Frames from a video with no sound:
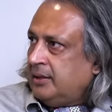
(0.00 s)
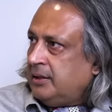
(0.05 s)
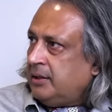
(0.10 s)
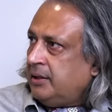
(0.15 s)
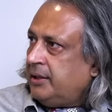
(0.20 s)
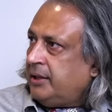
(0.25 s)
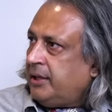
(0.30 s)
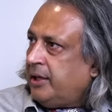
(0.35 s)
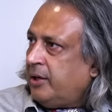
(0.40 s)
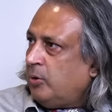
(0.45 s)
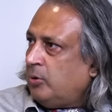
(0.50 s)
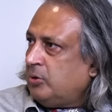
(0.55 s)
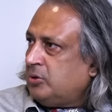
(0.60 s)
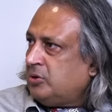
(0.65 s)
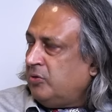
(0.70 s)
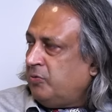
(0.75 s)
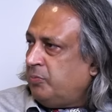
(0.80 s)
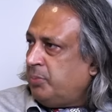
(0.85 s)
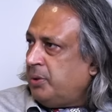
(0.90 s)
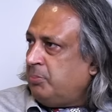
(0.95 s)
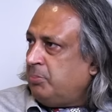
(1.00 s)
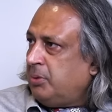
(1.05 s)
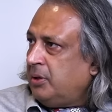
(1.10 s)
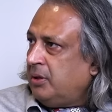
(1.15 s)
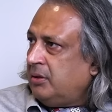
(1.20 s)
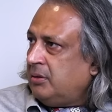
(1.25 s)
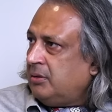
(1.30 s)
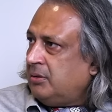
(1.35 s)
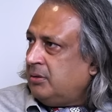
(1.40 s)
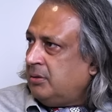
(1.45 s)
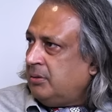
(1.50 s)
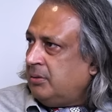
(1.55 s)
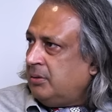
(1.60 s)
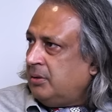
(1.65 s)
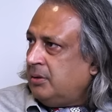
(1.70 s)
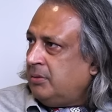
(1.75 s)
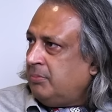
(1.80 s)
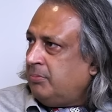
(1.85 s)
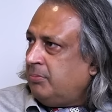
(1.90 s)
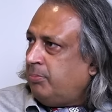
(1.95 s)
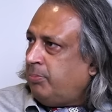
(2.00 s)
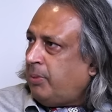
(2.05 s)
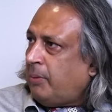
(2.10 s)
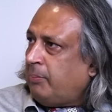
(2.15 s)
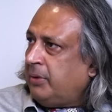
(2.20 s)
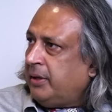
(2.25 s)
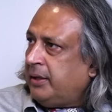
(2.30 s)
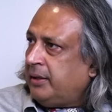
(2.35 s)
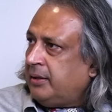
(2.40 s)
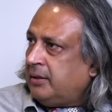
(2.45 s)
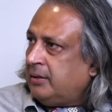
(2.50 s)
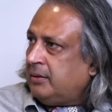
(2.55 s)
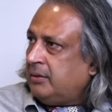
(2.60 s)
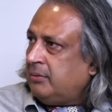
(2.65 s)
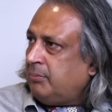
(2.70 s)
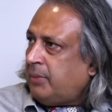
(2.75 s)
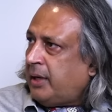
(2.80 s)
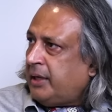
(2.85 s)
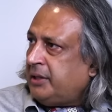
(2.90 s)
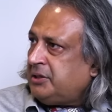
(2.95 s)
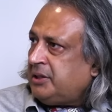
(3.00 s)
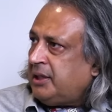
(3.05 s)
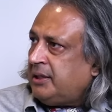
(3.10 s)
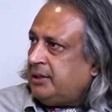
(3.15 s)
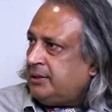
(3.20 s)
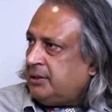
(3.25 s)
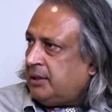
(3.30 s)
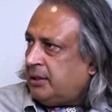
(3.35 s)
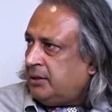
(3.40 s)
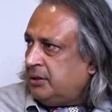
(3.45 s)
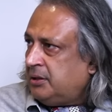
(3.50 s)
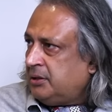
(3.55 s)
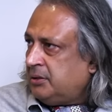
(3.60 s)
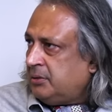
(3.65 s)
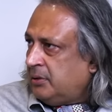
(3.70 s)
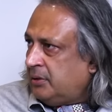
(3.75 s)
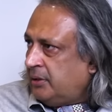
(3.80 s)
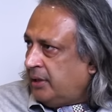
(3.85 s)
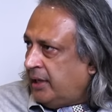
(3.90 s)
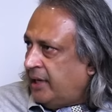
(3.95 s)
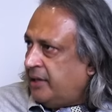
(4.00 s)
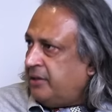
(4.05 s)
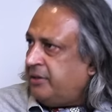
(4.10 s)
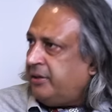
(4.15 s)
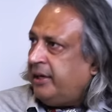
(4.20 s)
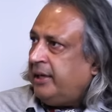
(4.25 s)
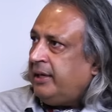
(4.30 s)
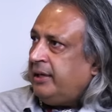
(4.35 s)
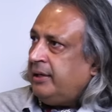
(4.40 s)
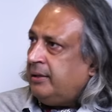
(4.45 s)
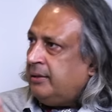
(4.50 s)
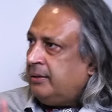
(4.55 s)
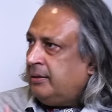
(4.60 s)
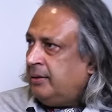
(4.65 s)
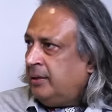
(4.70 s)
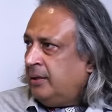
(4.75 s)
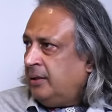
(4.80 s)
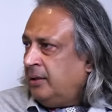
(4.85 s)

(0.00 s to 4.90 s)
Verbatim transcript: the chaos of people, crowds coming in, public, bystanders, others entering in